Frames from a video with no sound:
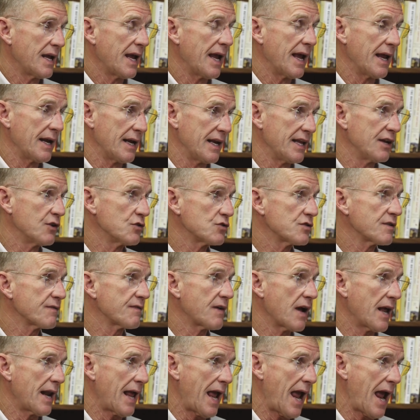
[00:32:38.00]
And leaders have
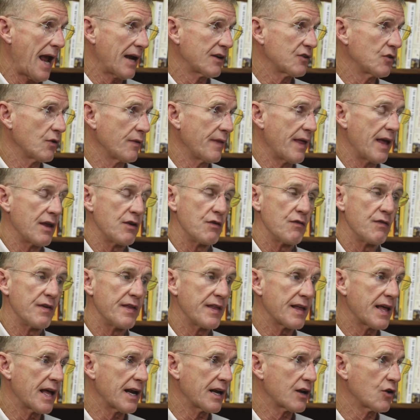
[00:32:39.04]
got to act on that. You've
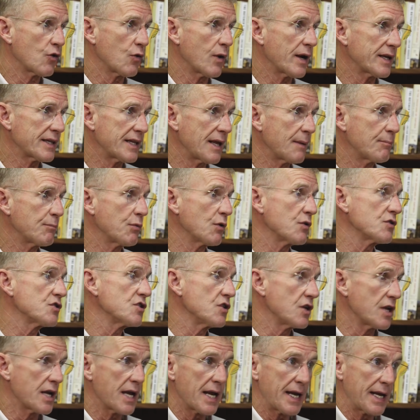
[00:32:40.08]
either got to correct that
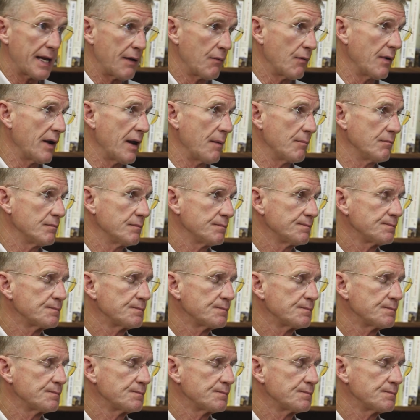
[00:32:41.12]
person or you got to get rid of them.